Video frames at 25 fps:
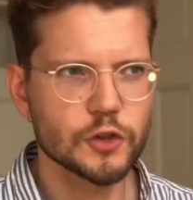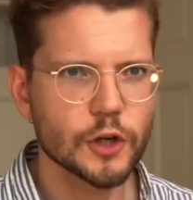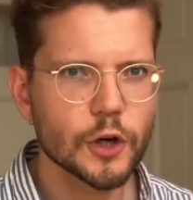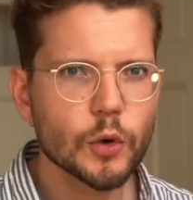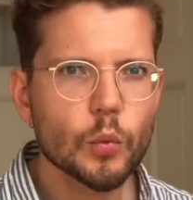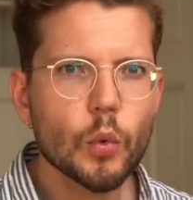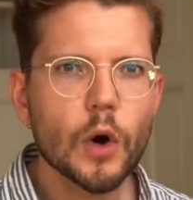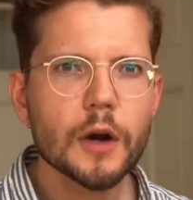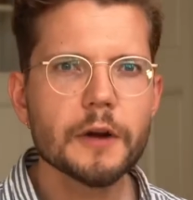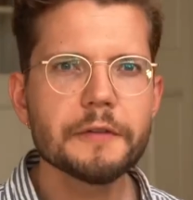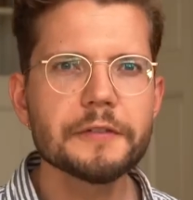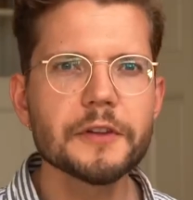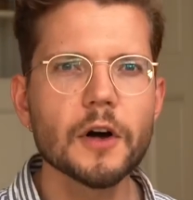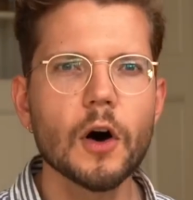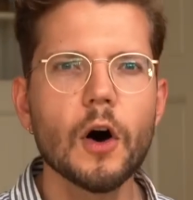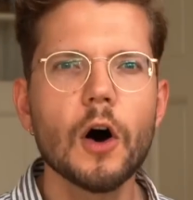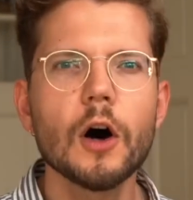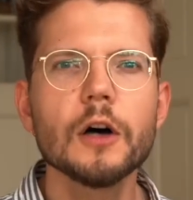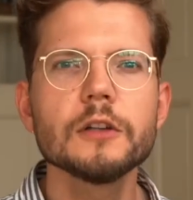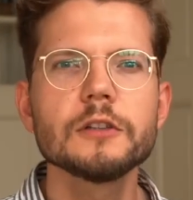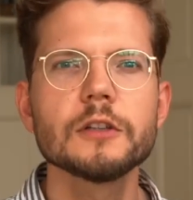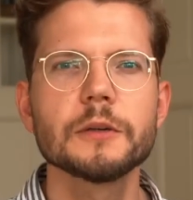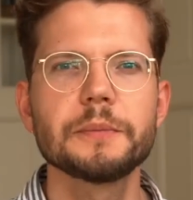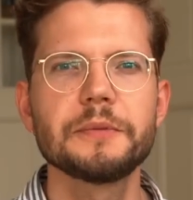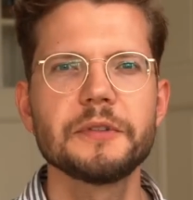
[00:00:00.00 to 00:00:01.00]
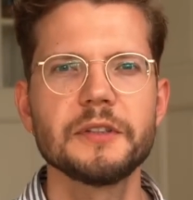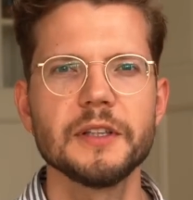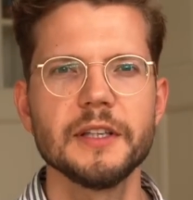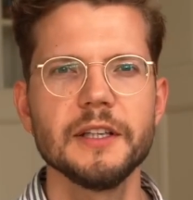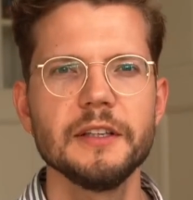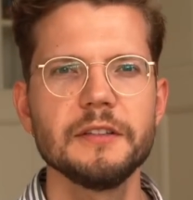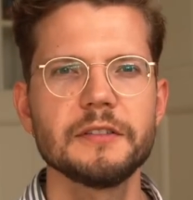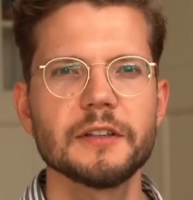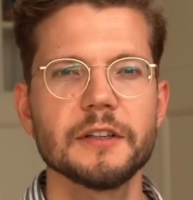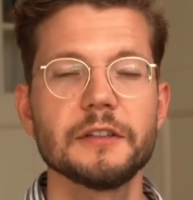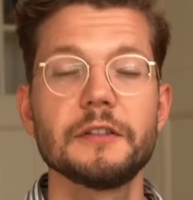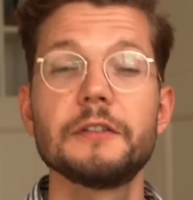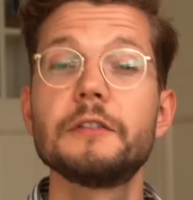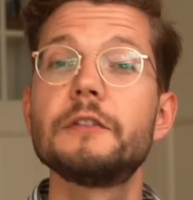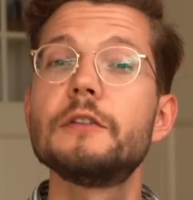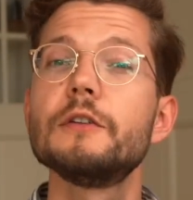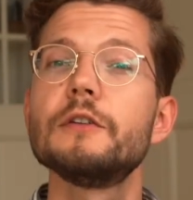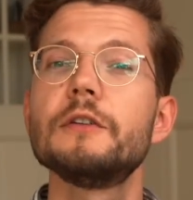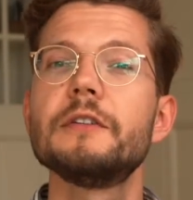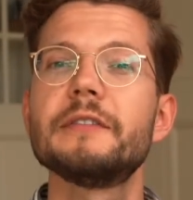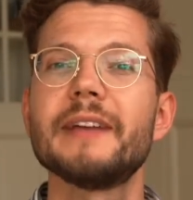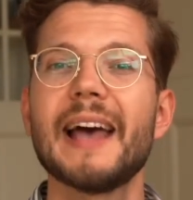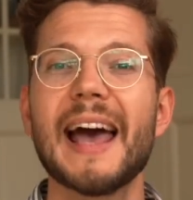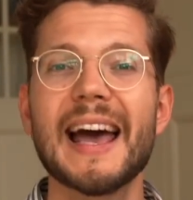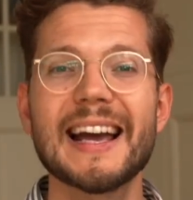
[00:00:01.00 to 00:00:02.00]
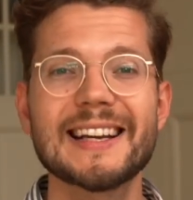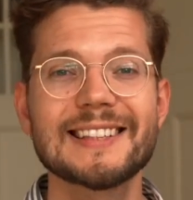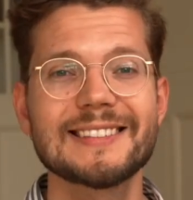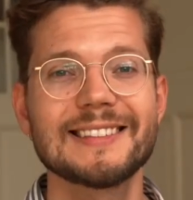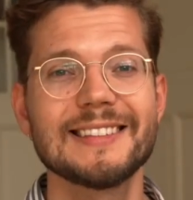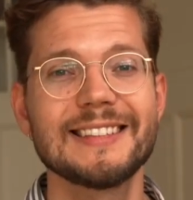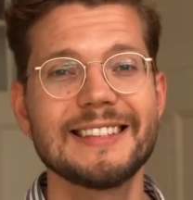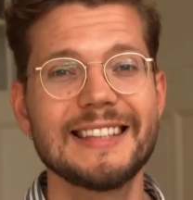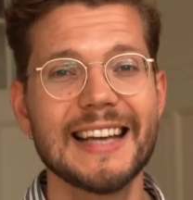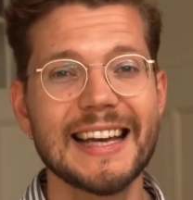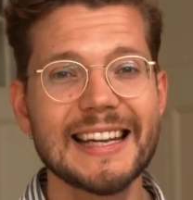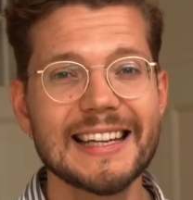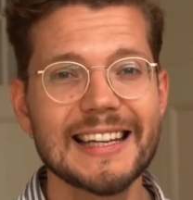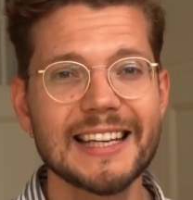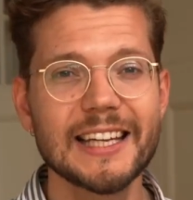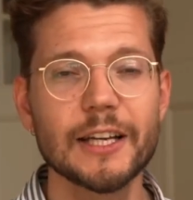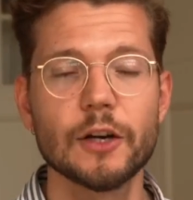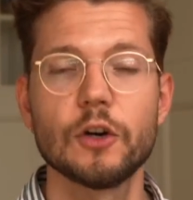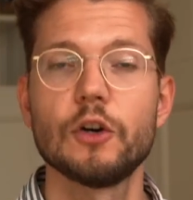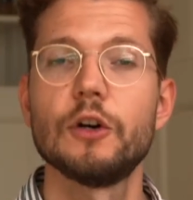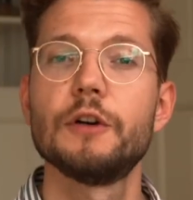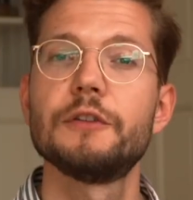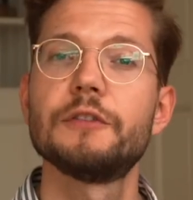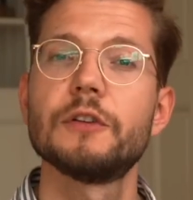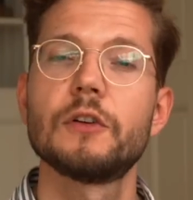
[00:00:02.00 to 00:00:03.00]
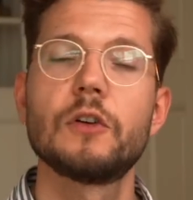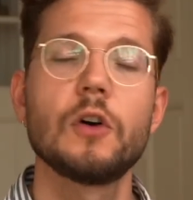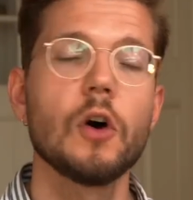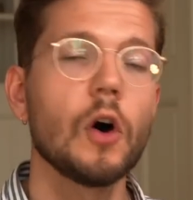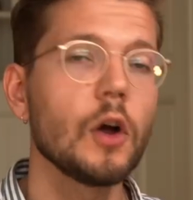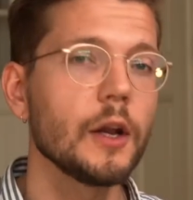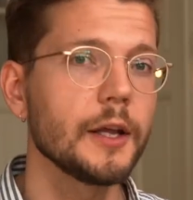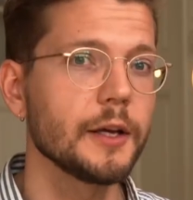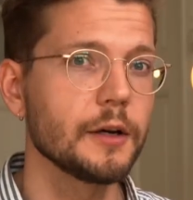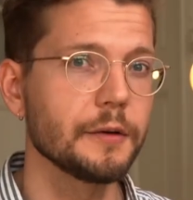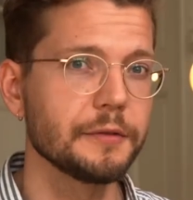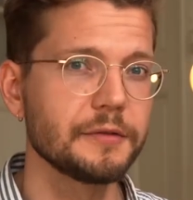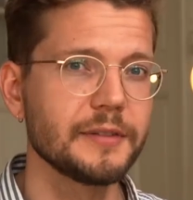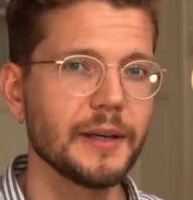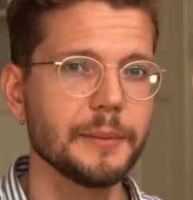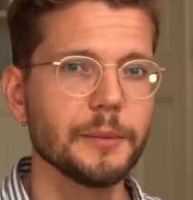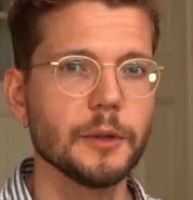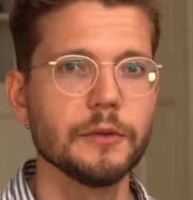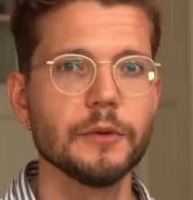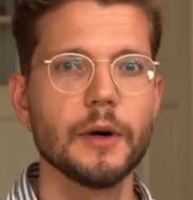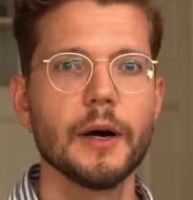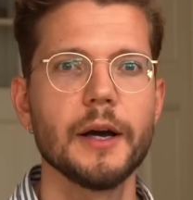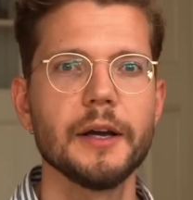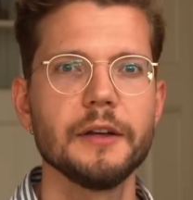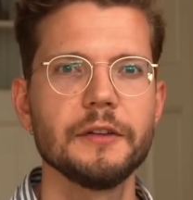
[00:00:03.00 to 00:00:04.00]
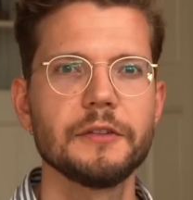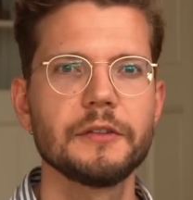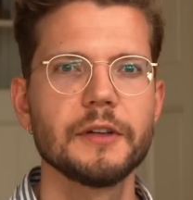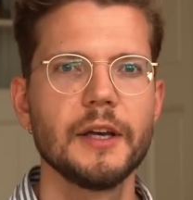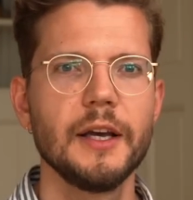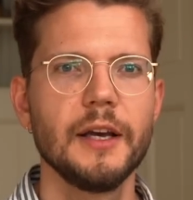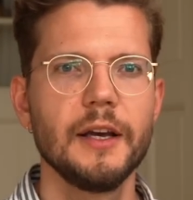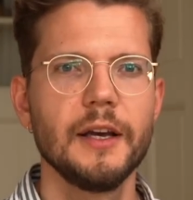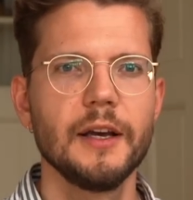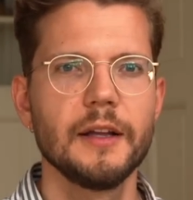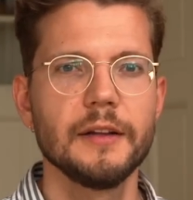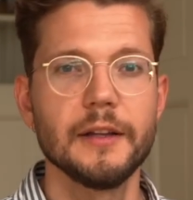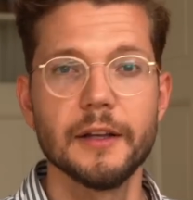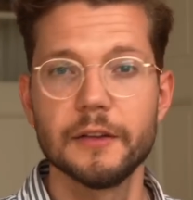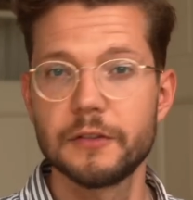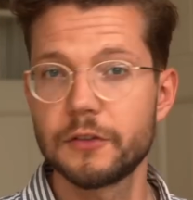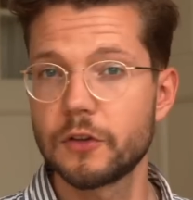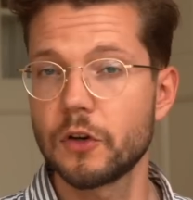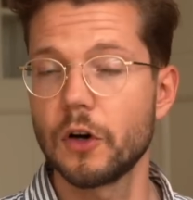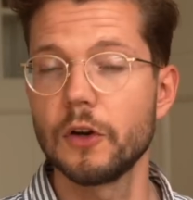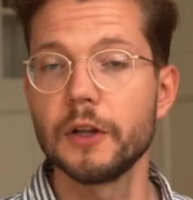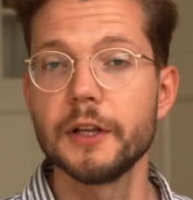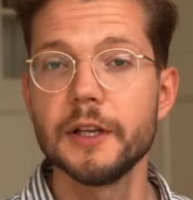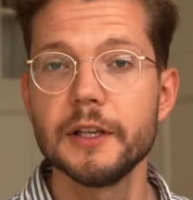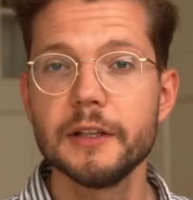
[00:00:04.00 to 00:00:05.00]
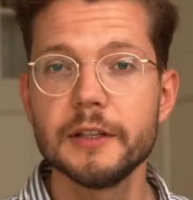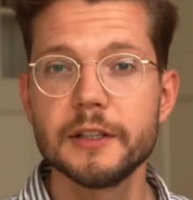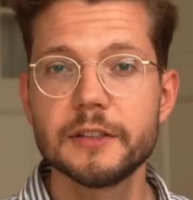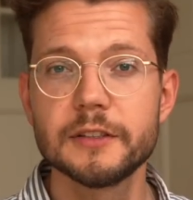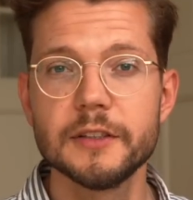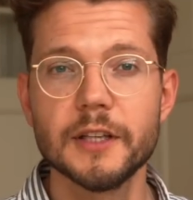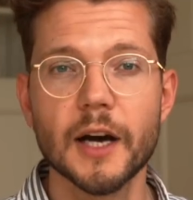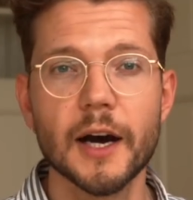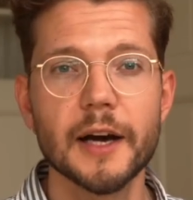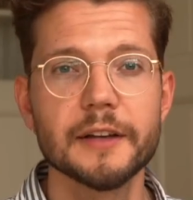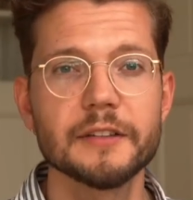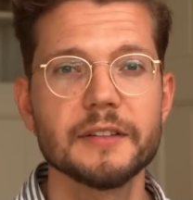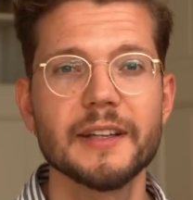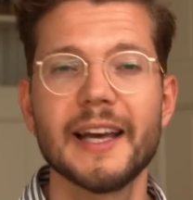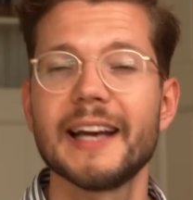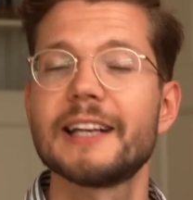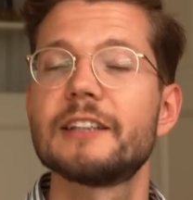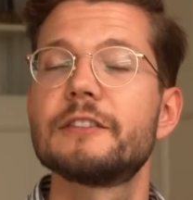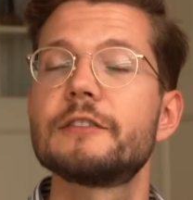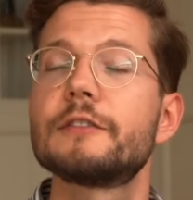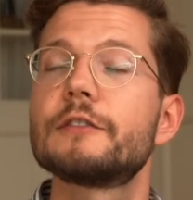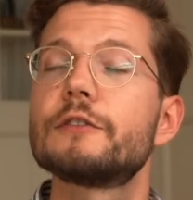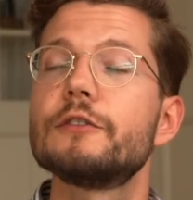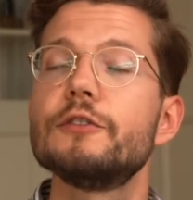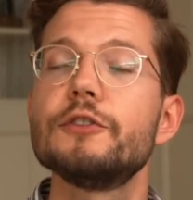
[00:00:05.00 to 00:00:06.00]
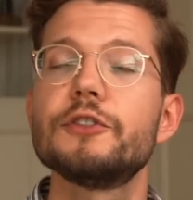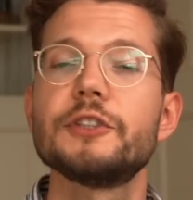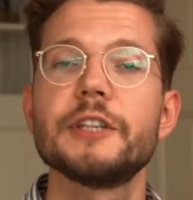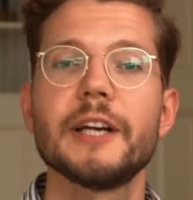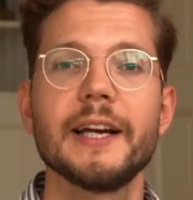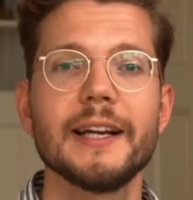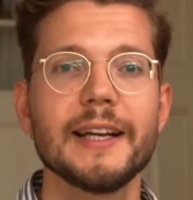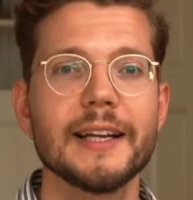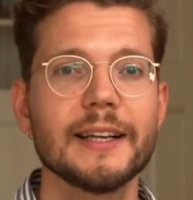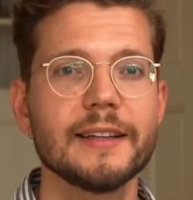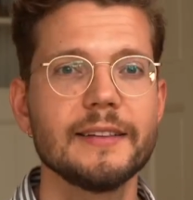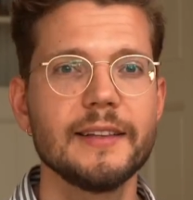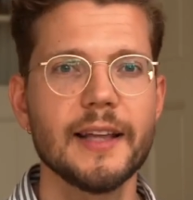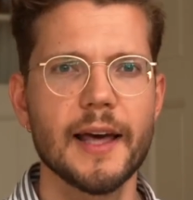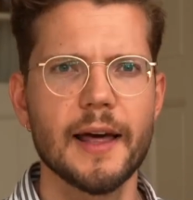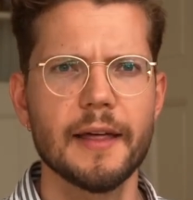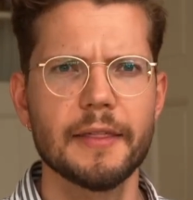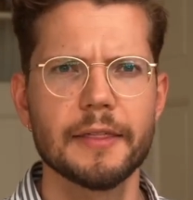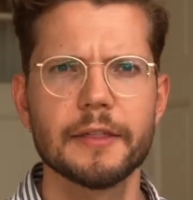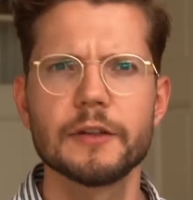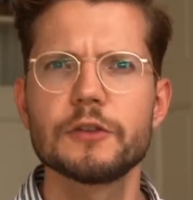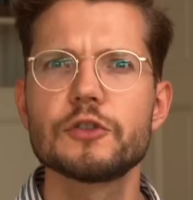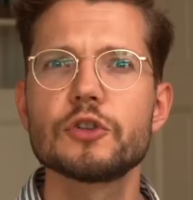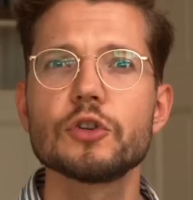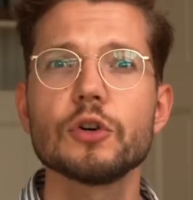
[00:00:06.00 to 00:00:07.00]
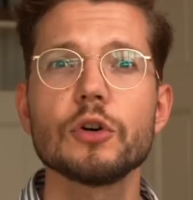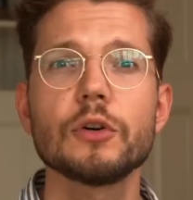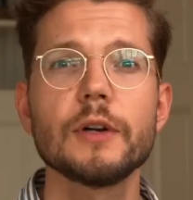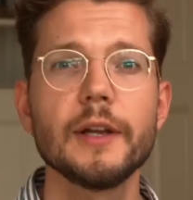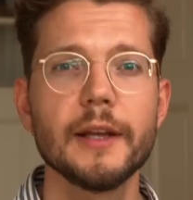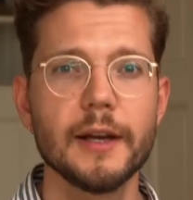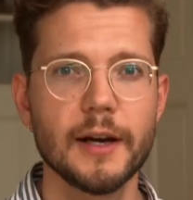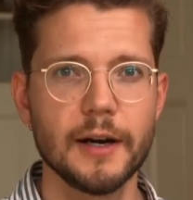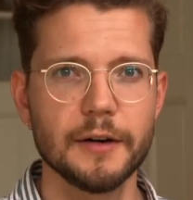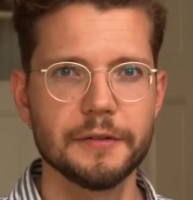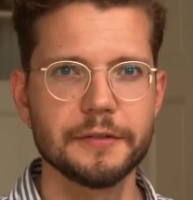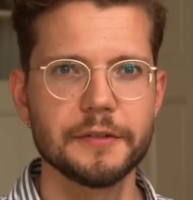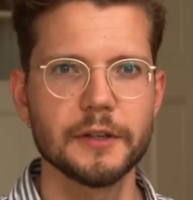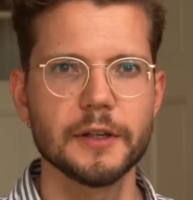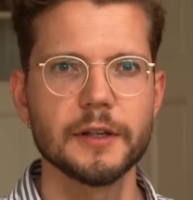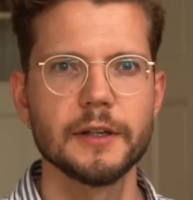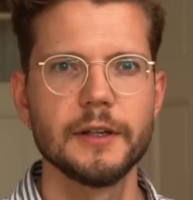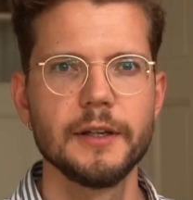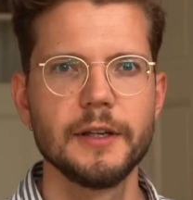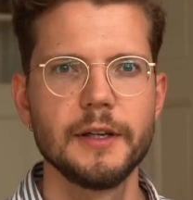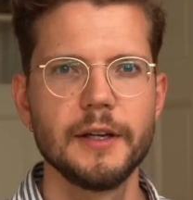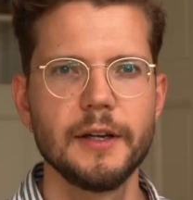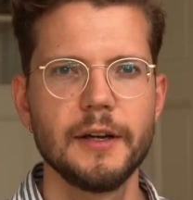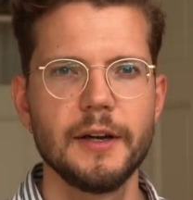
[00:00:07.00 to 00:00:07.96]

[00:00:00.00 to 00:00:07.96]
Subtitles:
During one of the autopsies, a student accidentally hurts a colleague of Semmelweis. This colleague dies an excruciating death shortly after.